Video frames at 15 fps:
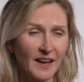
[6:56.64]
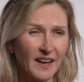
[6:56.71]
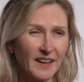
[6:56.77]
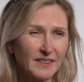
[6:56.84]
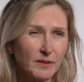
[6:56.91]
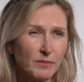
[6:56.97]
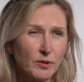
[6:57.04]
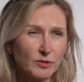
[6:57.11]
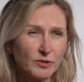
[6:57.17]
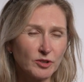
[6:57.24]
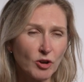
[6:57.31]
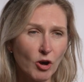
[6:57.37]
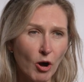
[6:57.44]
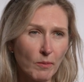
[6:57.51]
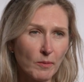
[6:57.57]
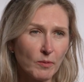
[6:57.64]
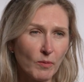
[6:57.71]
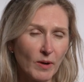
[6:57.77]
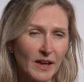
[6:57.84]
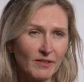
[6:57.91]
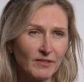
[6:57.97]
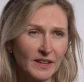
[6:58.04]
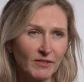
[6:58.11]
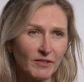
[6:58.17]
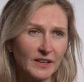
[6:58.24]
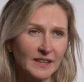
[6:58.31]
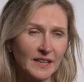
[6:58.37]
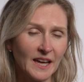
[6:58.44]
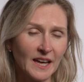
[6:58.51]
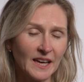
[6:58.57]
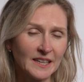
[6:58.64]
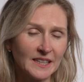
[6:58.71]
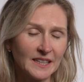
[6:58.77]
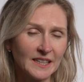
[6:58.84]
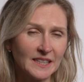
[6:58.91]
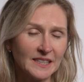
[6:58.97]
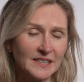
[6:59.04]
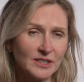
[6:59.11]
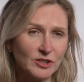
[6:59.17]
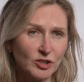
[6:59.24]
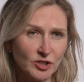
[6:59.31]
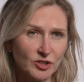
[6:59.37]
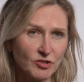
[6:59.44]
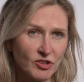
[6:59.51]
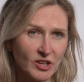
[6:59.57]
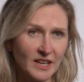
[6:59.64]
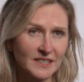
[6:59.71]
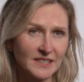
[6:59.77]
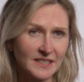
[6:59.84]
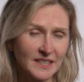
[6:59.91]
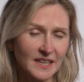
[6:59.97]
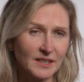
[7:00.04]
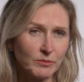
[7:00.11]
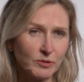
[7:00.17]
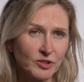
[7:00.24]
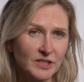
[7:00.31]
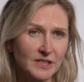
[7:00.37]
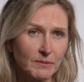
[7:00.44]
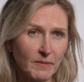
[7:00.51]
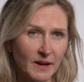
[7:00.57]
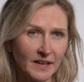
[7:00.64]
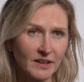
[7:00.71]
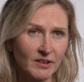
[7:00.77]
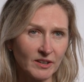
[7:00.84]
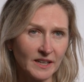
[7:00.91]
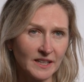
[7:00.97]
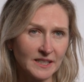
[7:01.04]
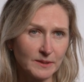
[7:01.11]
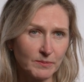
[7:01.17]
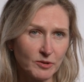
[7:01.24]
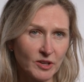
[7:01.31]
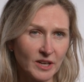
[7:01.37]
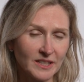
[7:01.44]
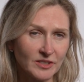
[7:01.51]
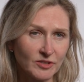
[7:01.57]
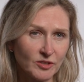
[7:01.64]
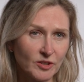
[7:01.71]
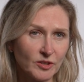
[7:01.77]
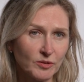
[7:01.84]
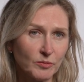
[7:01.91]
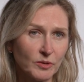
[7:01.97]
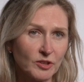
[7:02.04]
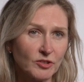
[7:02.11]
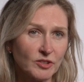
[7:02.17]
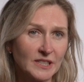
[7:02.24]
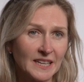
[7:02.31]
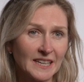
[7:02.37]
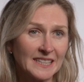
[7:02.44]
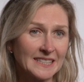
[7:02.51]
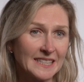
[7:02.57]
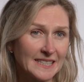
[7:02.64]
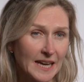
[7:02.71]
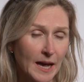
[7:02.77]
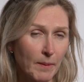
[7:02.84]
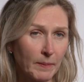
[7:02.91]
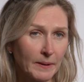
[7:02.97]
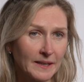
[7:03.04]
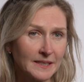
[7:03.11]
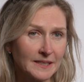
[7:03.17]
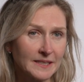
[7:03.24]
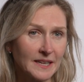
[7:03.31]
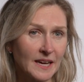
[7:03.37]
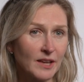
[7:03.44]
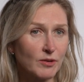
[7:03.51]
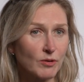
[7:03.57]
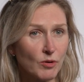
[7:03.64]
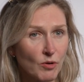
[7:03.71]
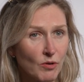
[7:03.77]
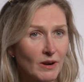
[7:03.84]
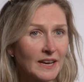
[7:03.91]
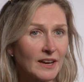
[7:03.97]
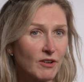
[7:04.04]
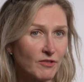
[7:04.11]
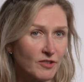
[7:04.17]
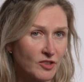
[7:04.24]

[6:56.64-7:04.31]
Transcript: And the most common way of giving that is utrogestan, which is a micronised progesterone, which you take as a tablet, either orally or